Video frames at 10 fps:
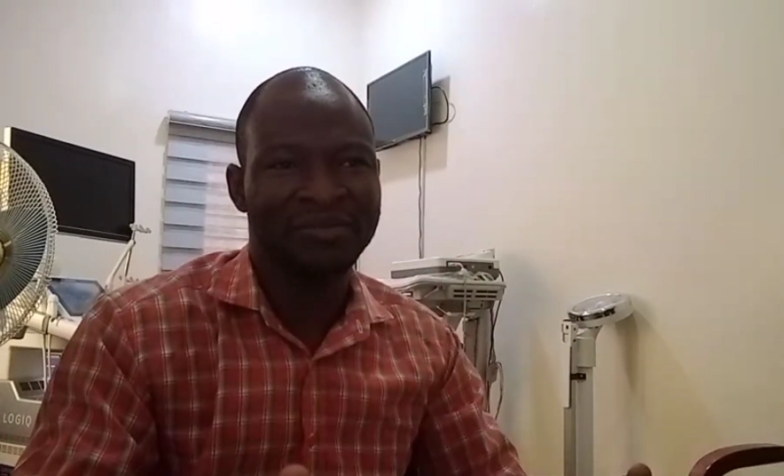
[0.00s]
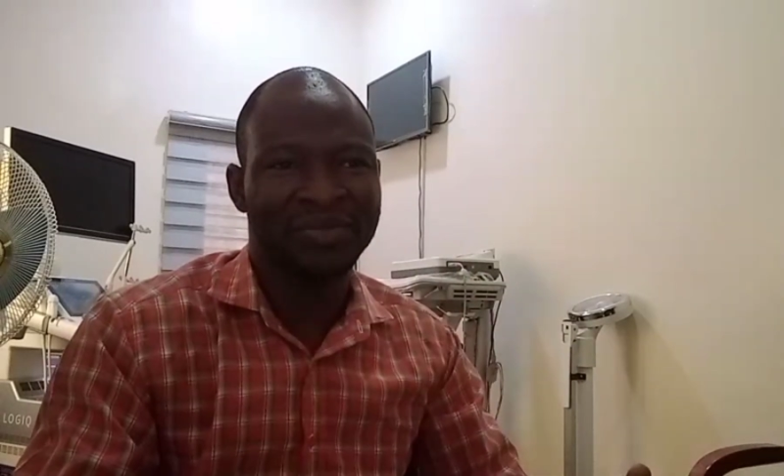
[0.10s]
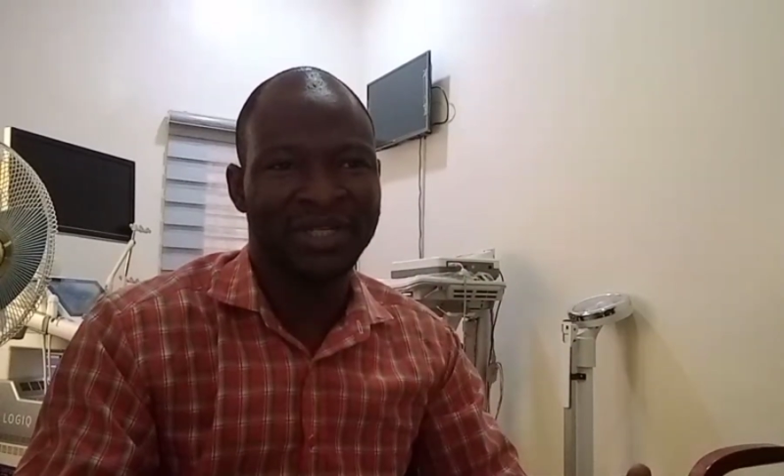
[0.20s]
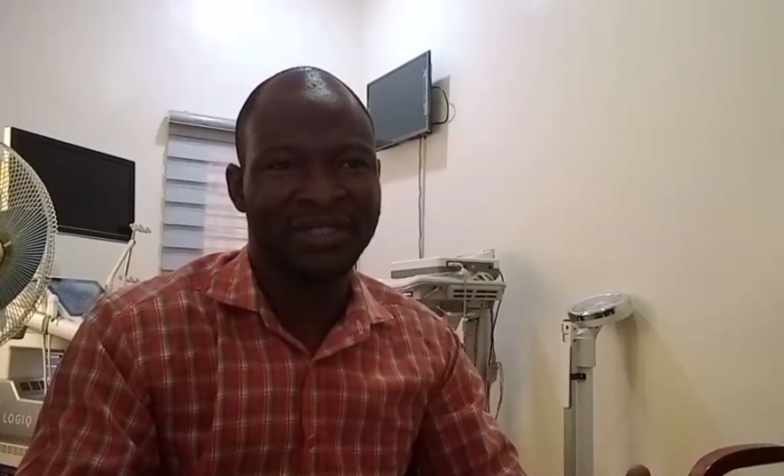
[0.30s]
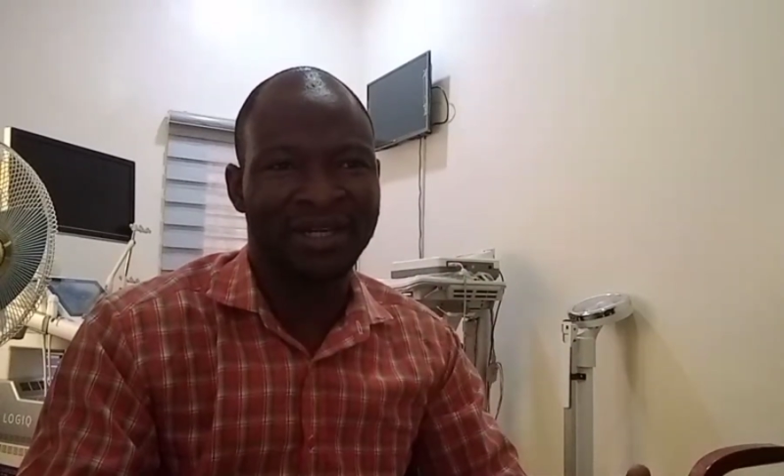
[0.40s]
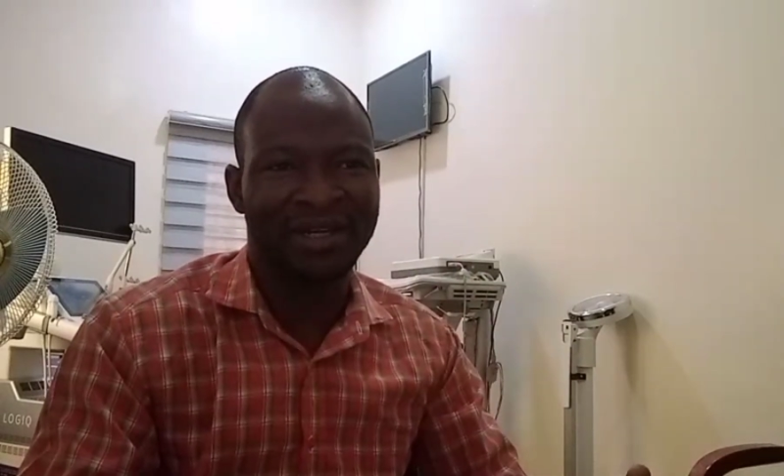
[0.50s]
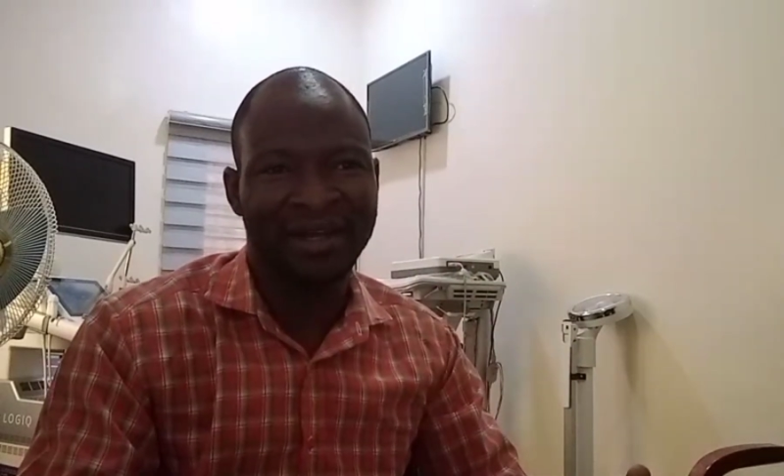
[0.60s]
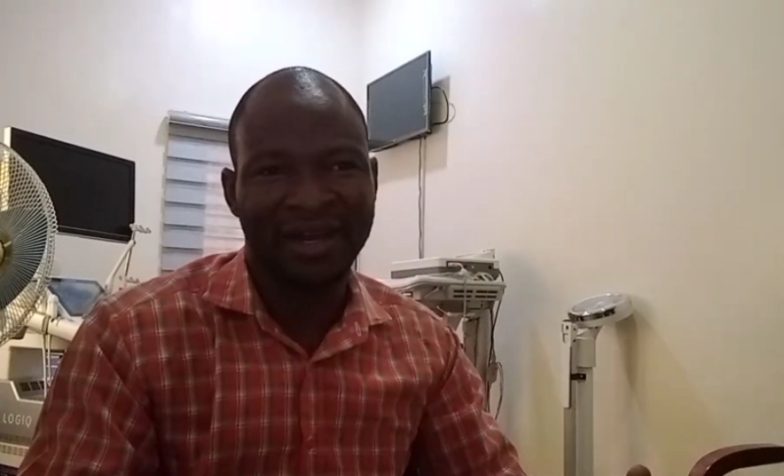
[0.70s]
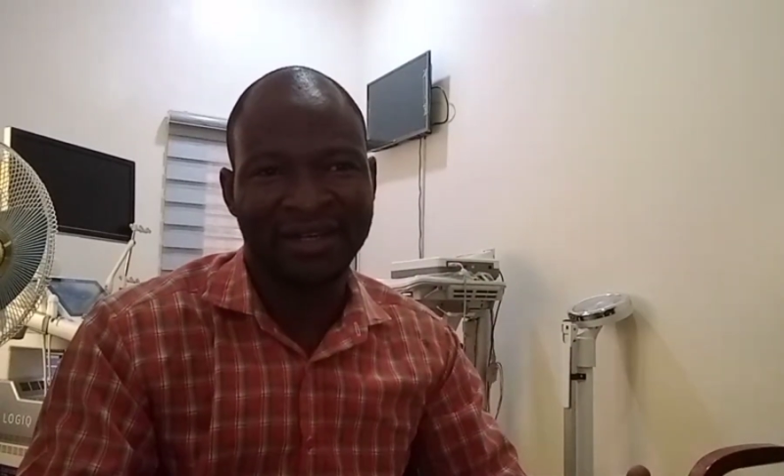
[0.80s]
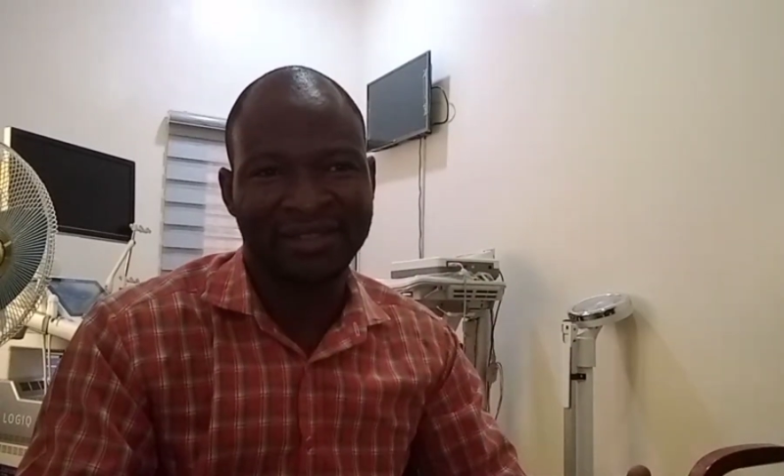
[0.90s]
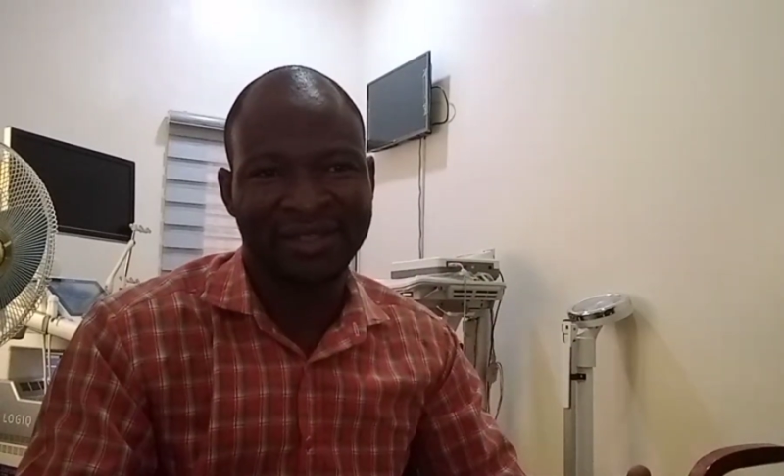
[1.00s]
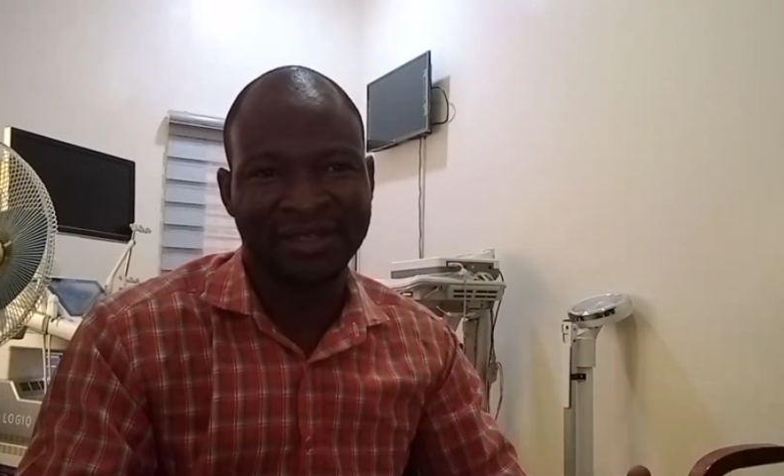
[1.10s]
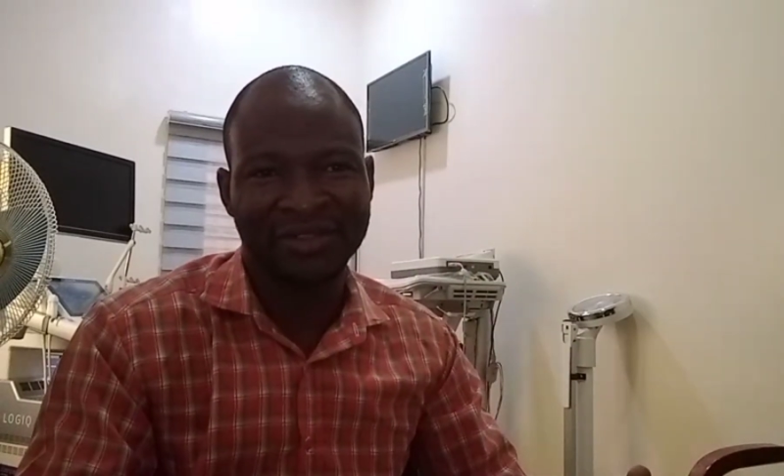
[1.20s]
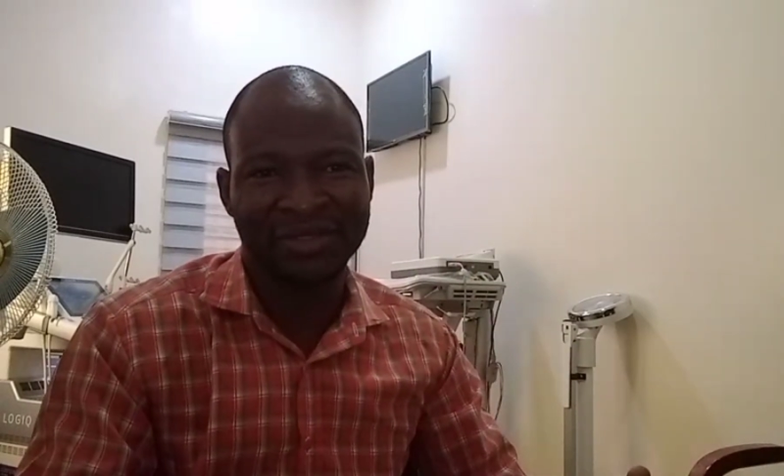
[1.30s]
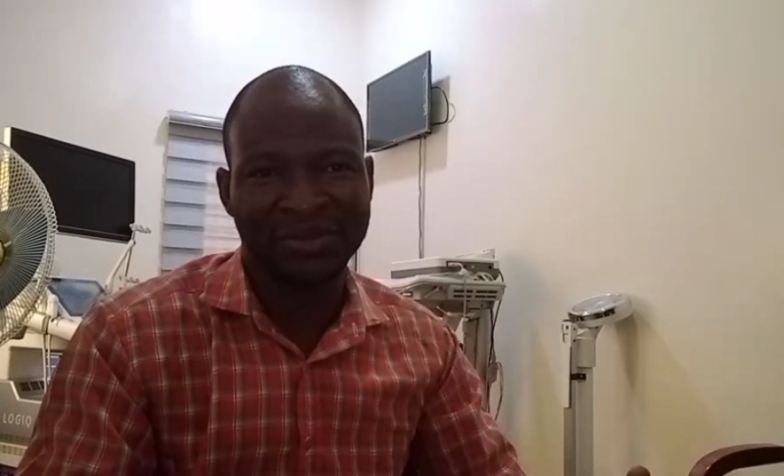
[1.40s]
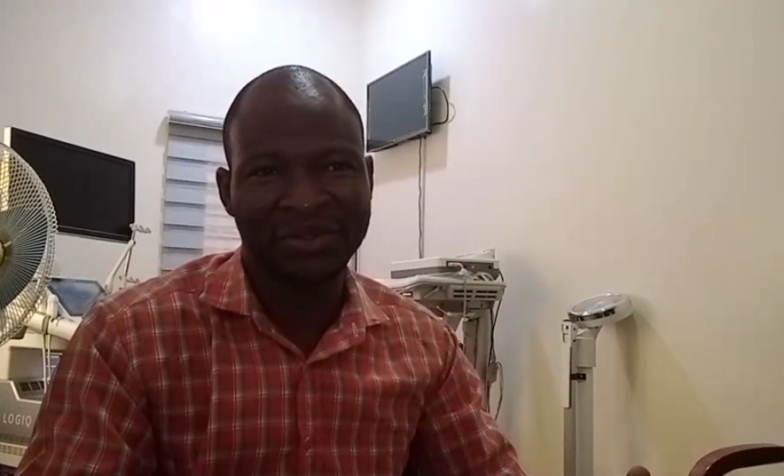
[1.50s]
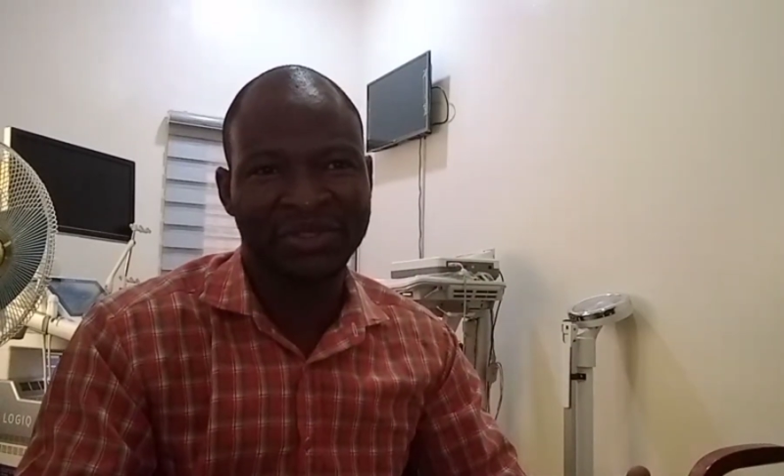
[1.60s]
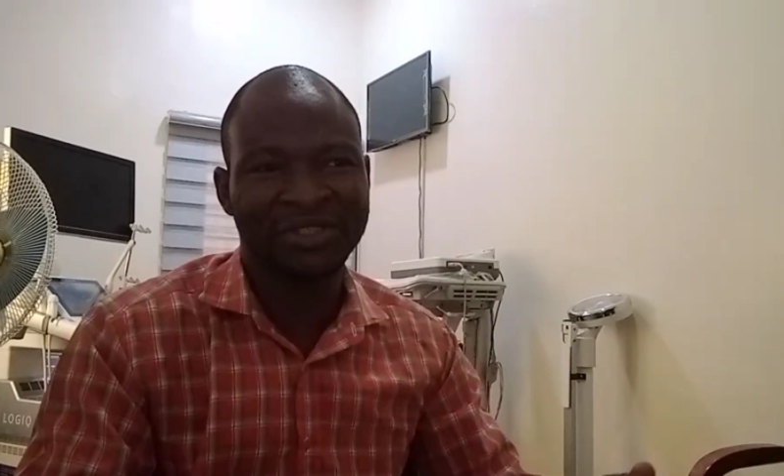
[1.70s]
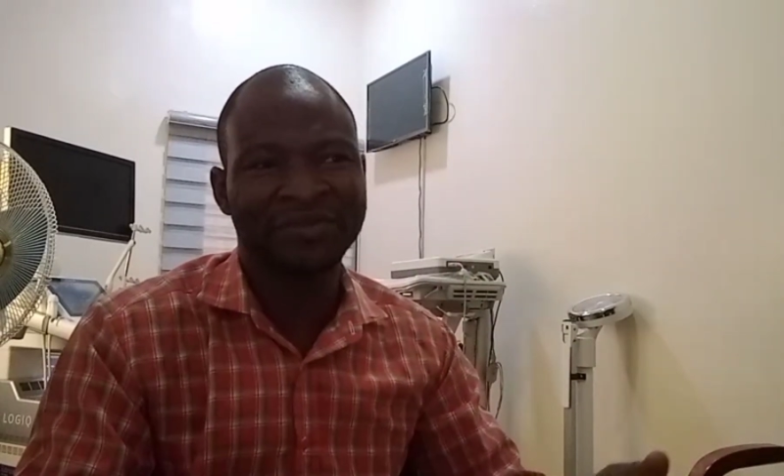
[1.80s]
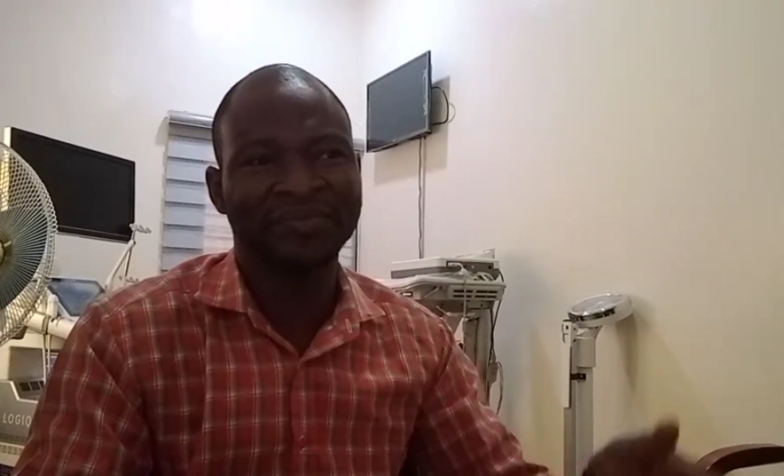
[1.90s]
better axial
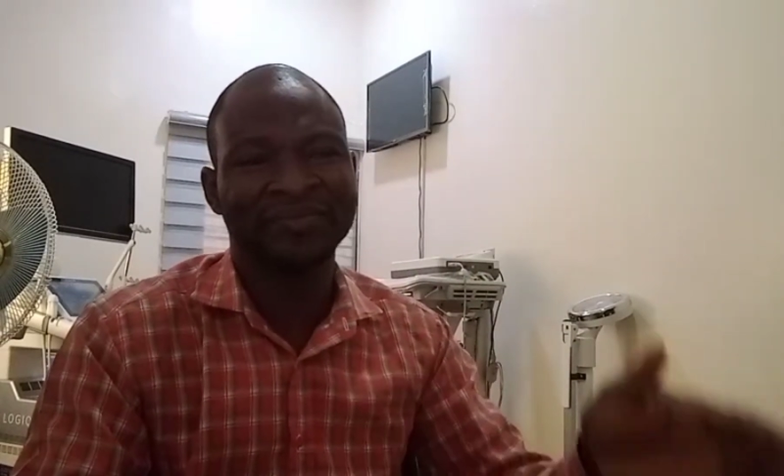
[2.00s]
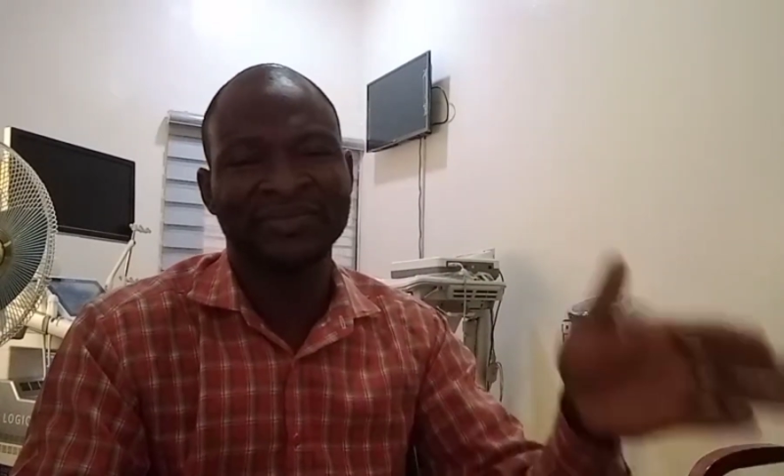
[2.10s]
resolution